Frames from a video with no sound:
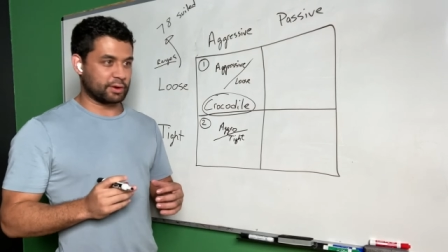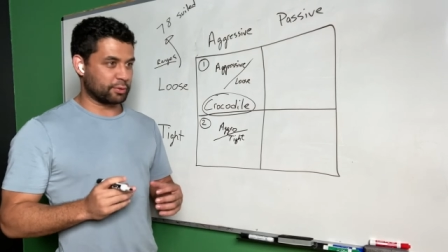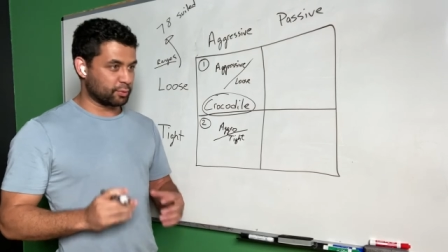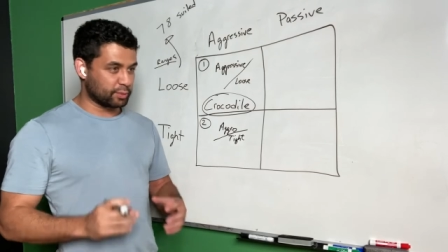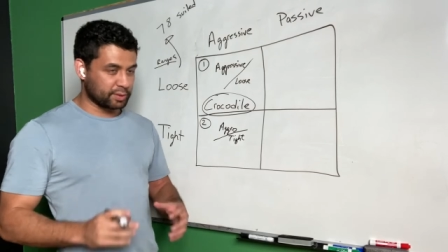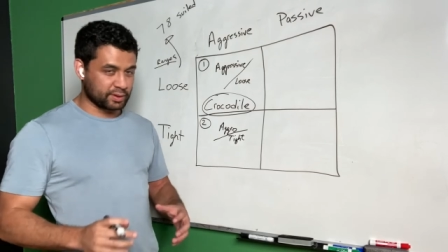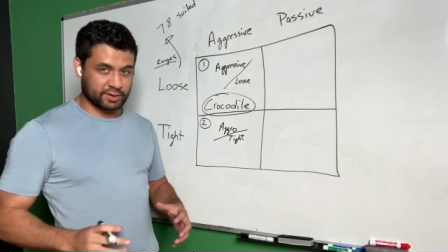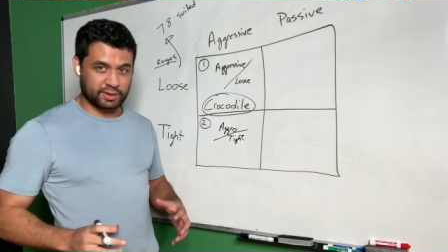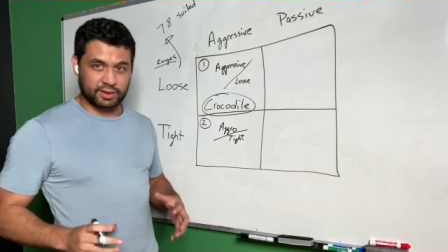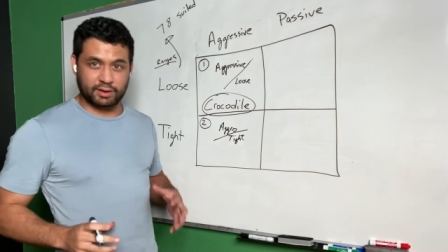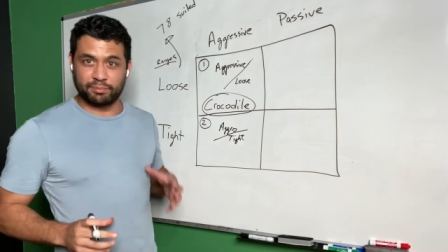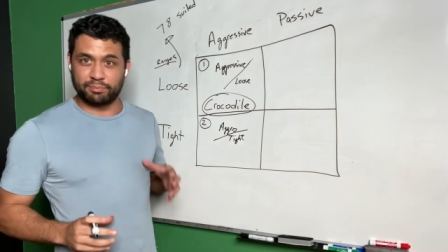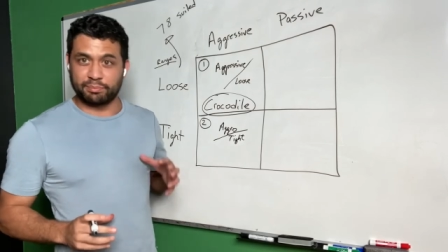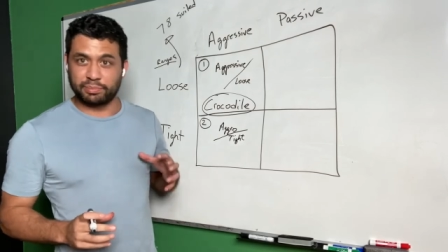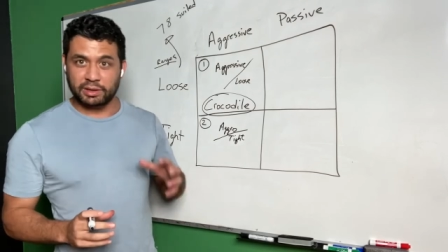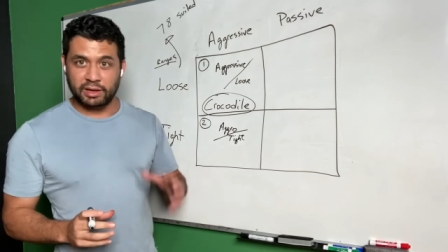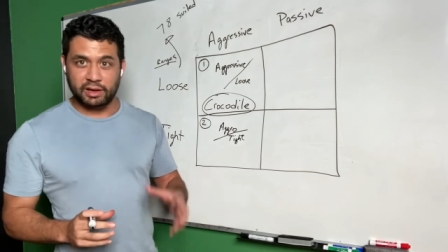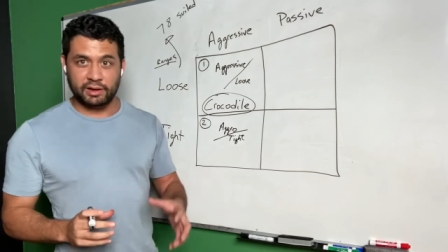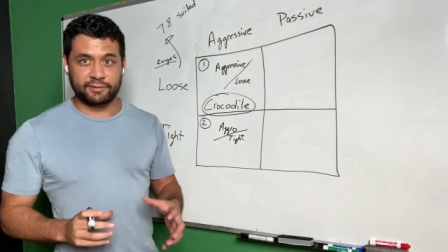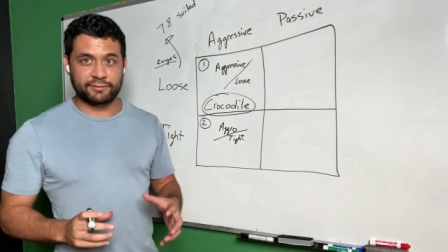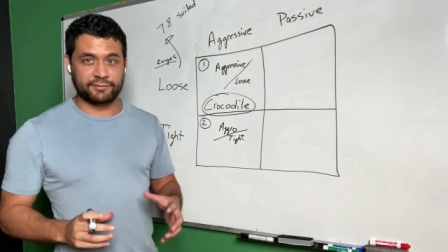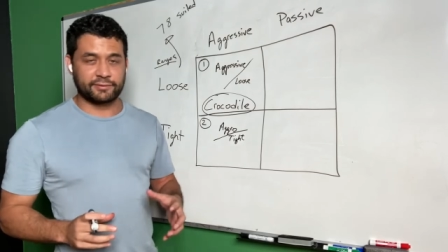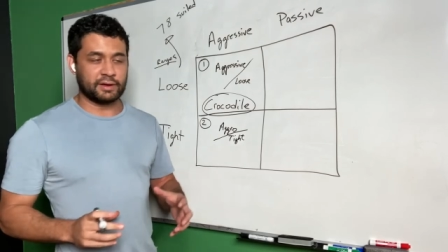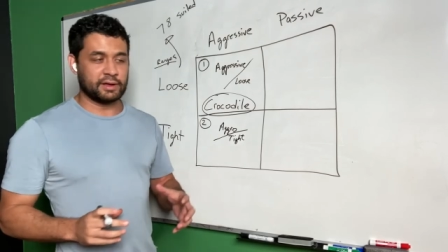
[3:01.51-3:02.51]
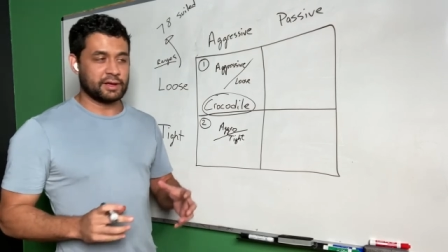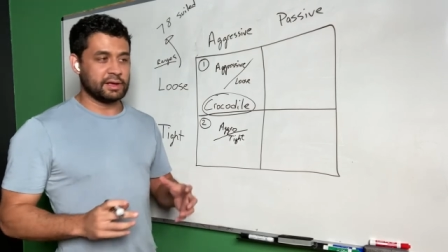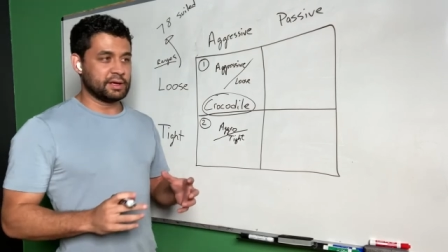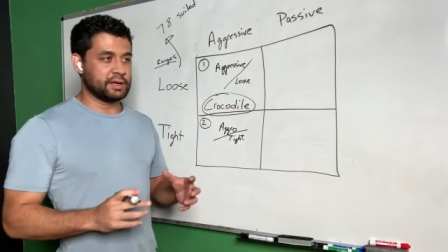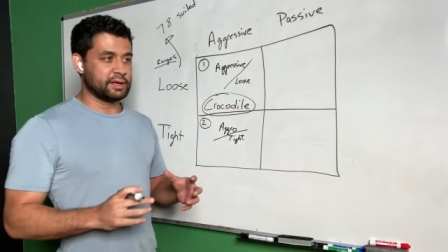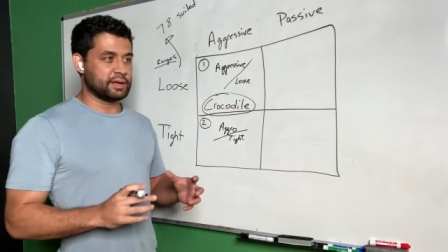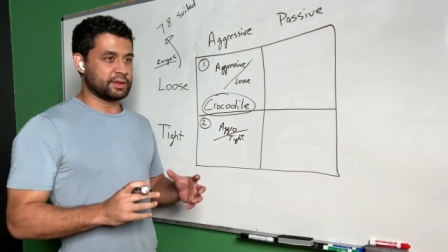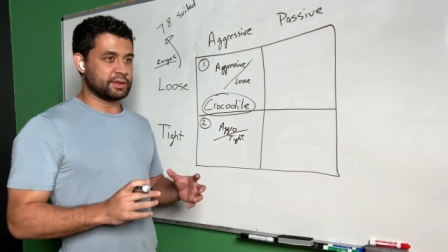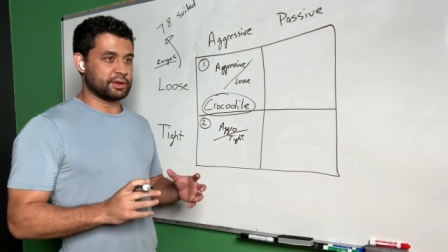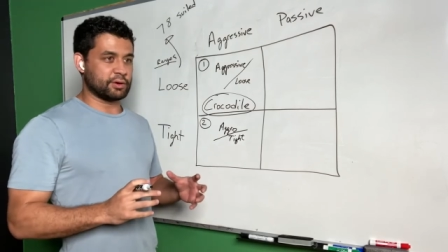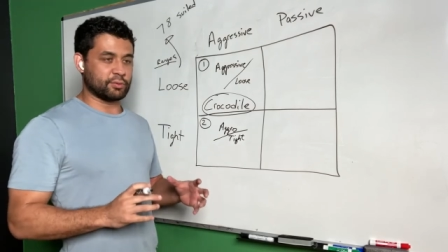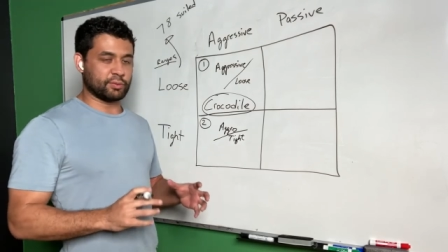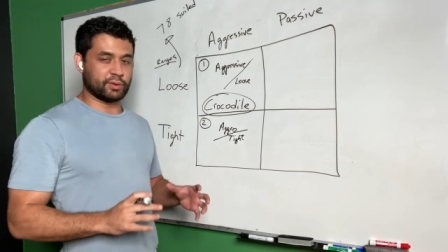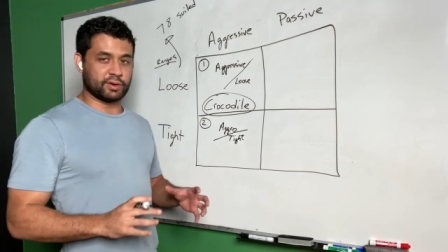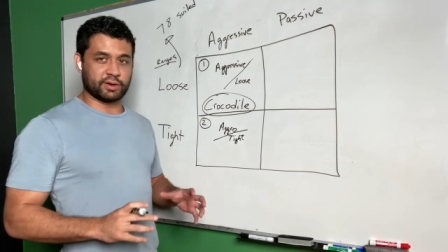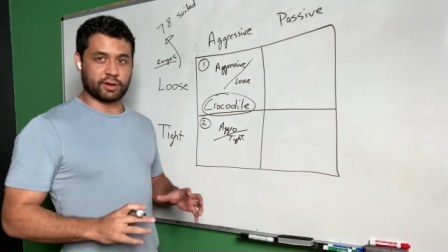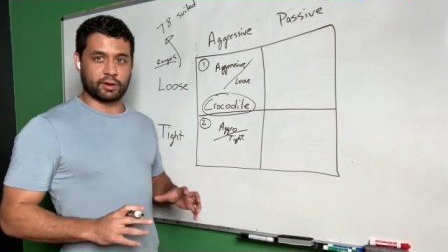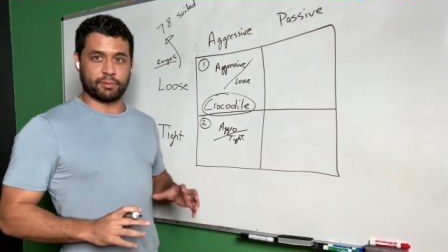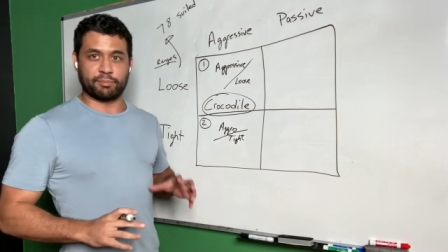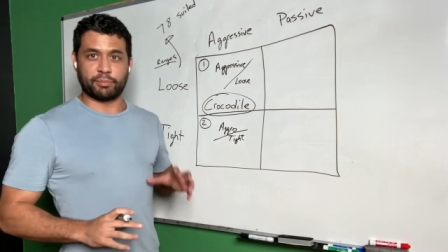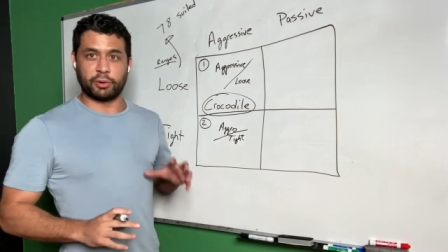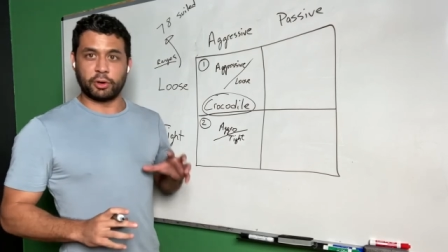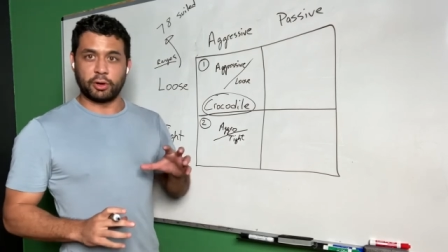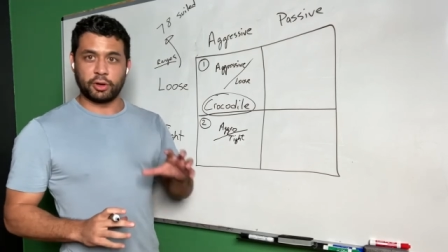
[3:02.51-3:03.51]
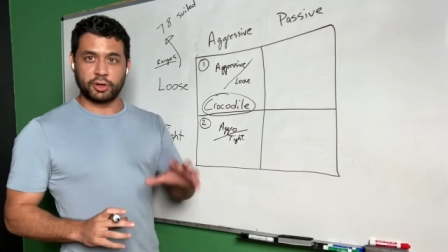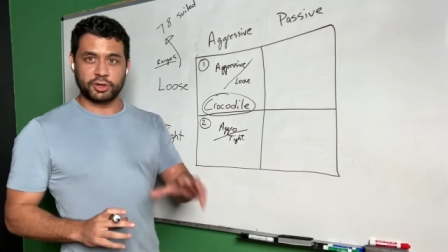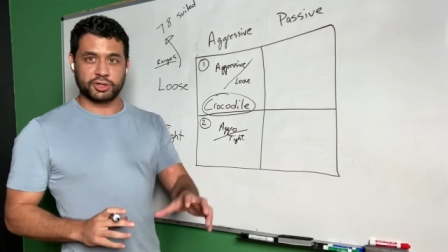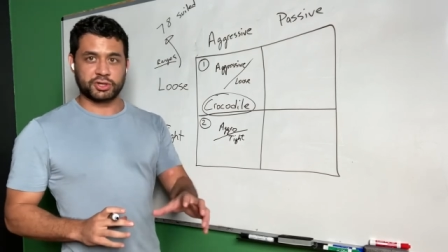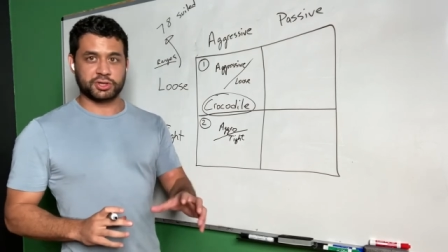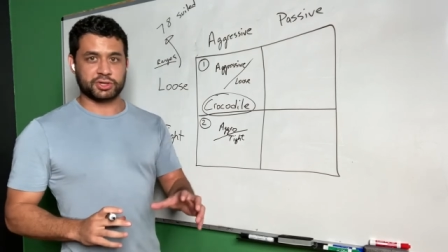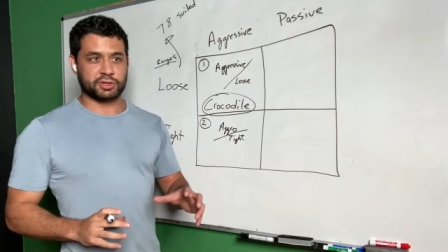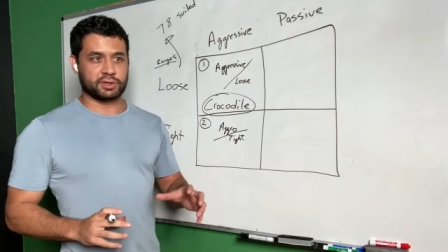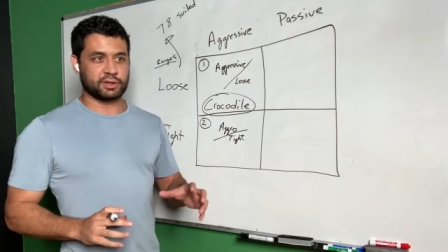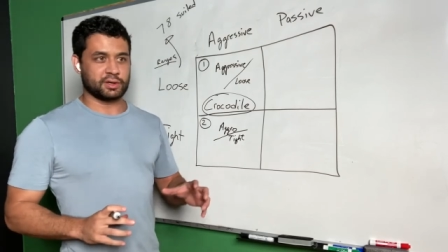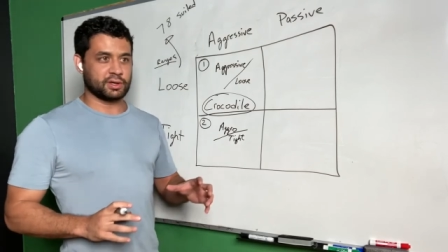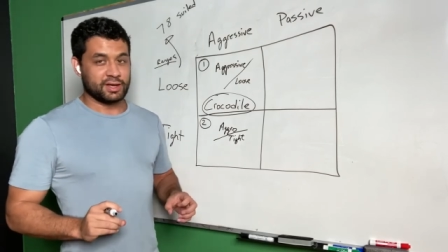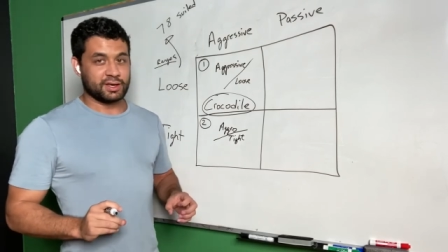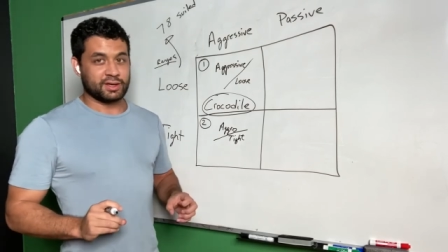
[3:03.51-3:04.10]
They're willing to bluff, they're willing to push.